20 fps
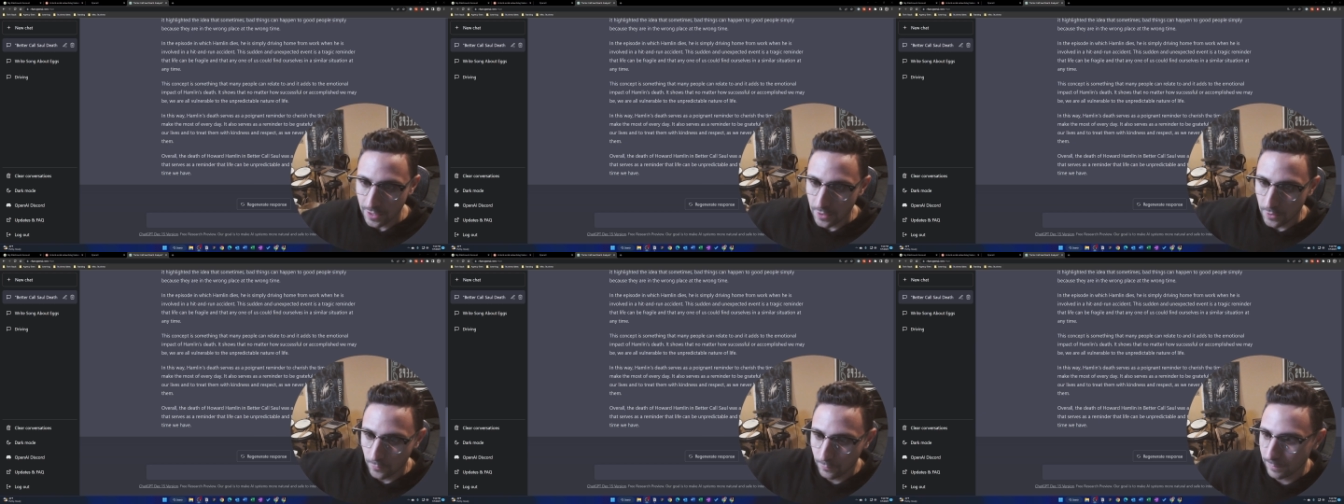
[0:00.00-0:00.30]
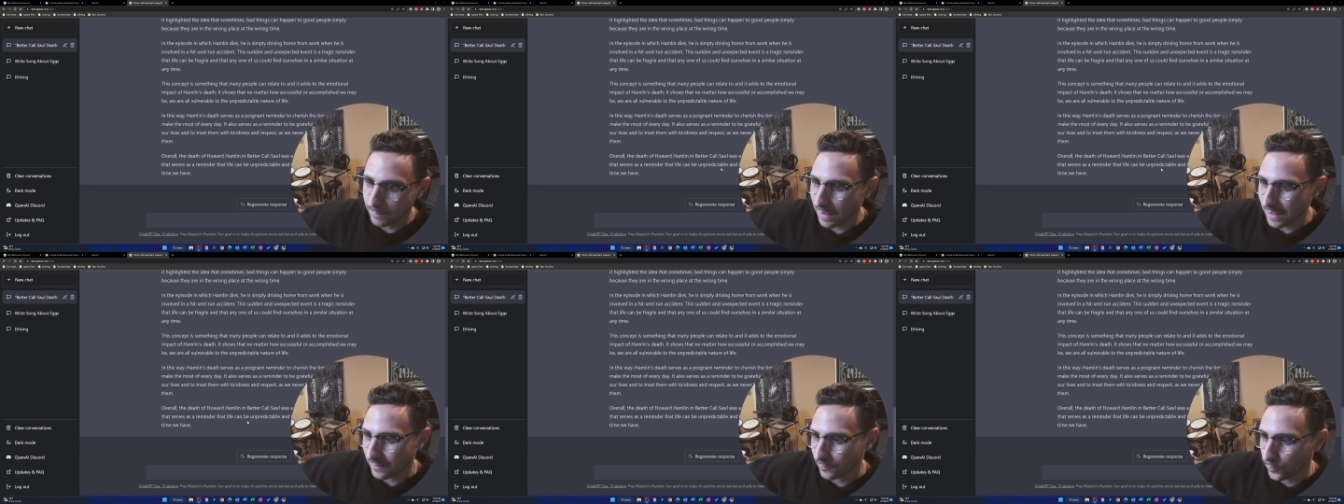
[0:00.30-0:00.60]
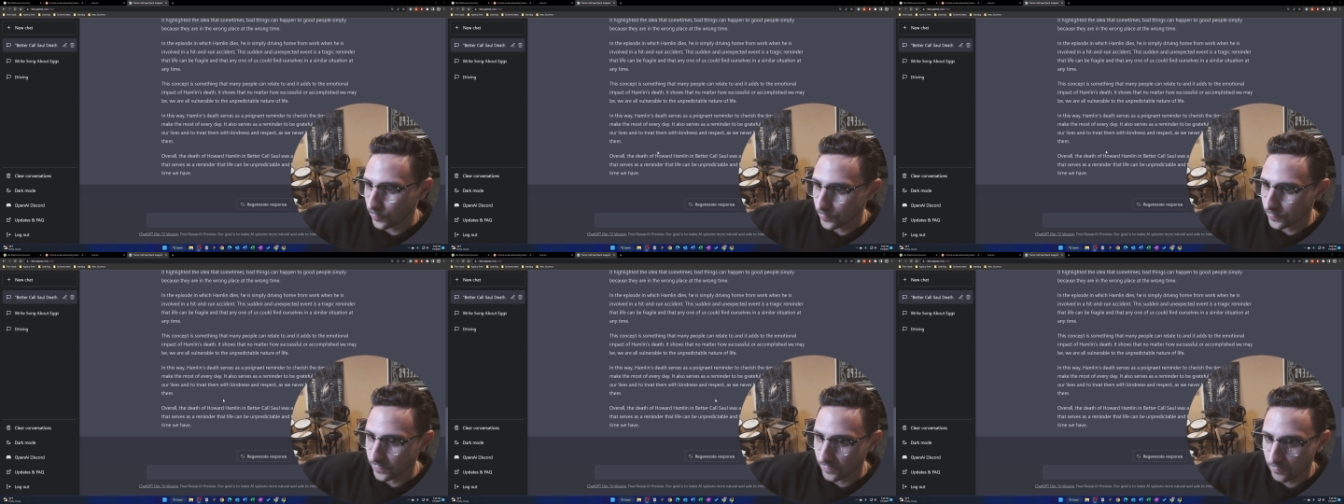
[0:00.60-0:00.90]

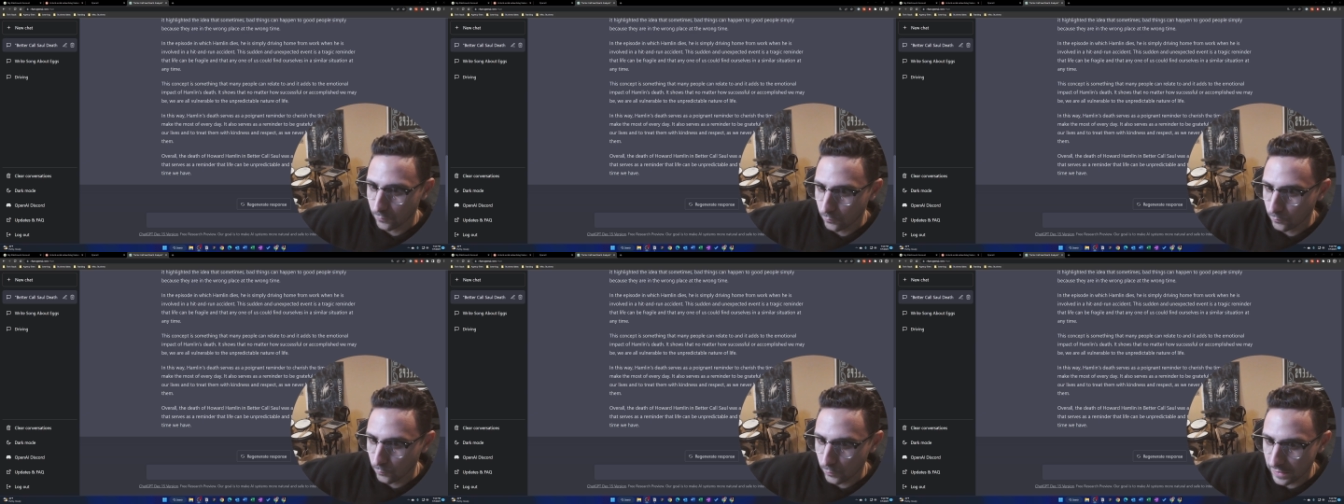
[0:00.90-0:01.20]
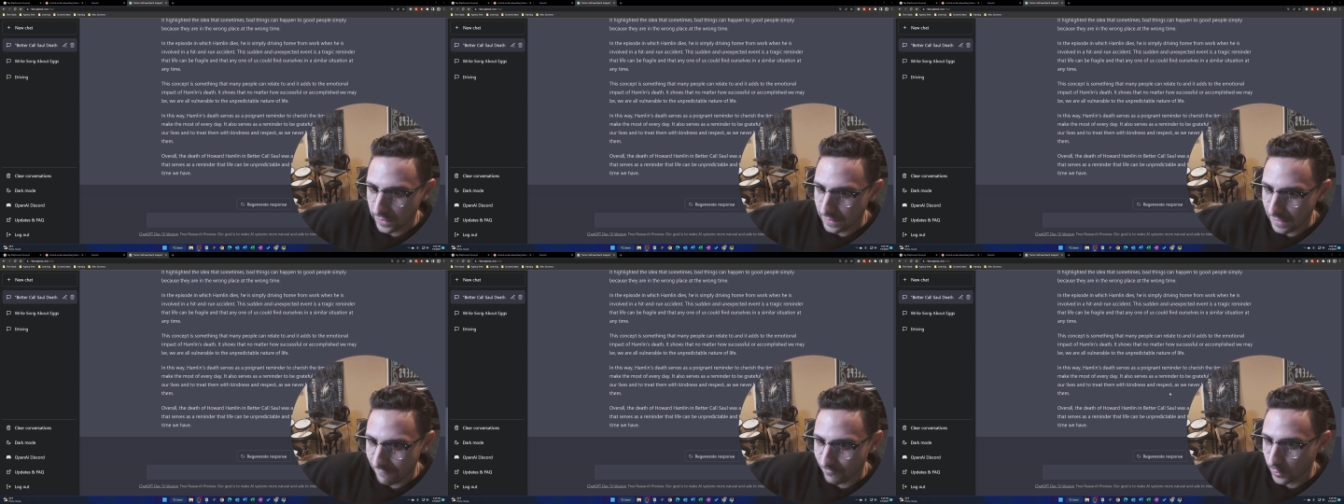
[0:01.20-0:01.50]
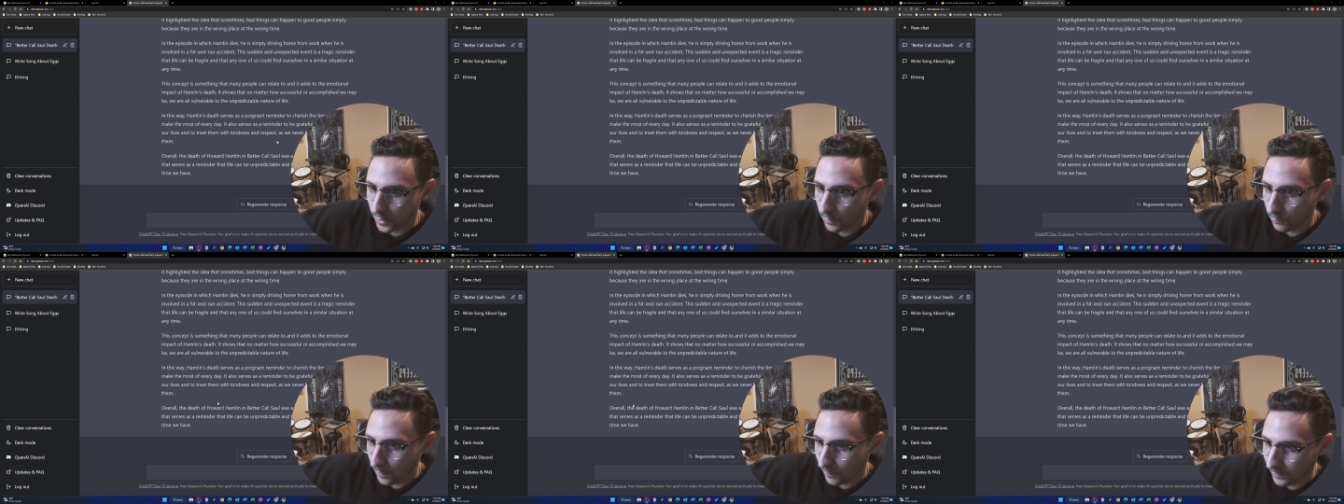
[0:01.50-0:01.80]
we never know
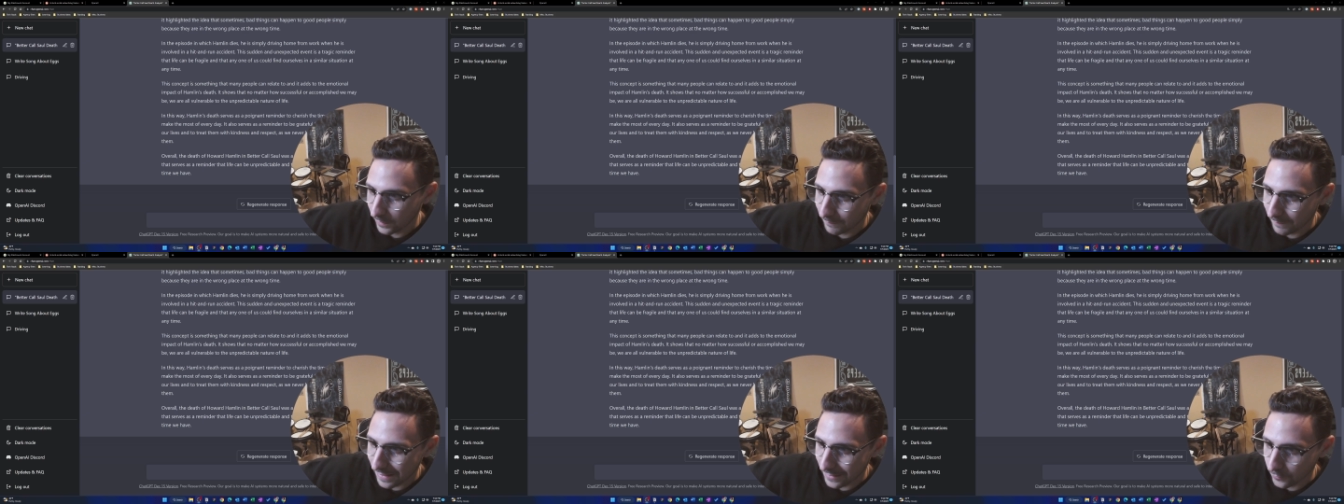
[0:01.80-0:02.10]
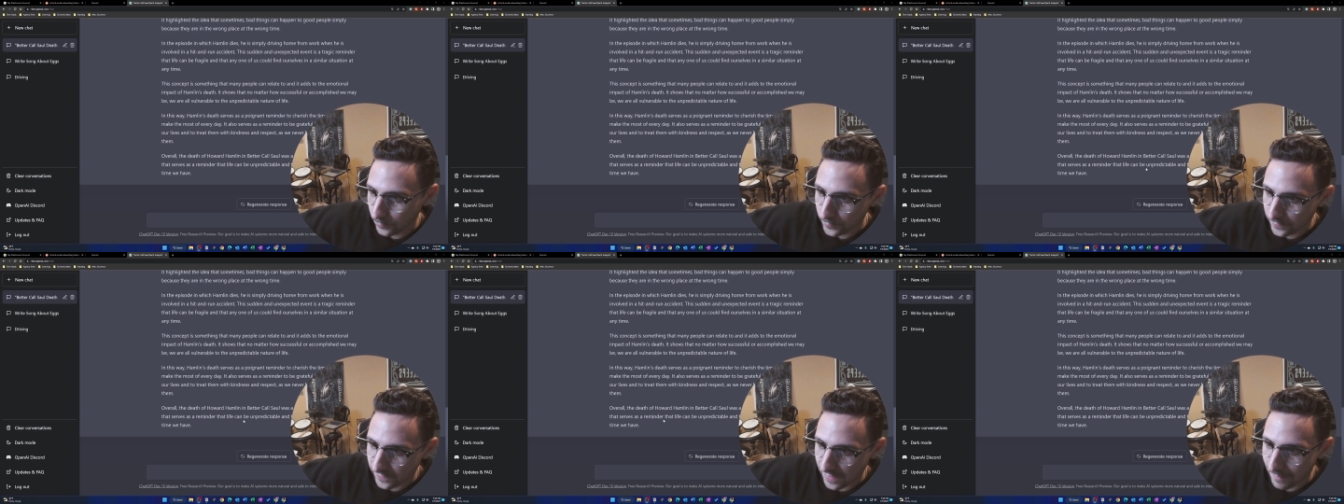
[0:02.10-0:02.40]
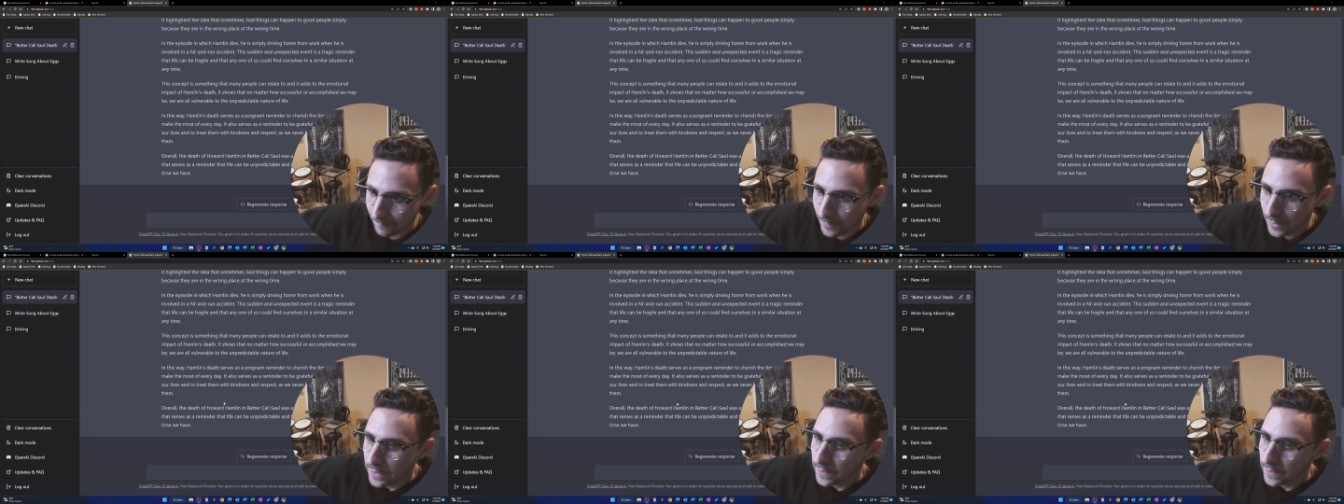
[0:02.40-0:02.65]
when we may lose them.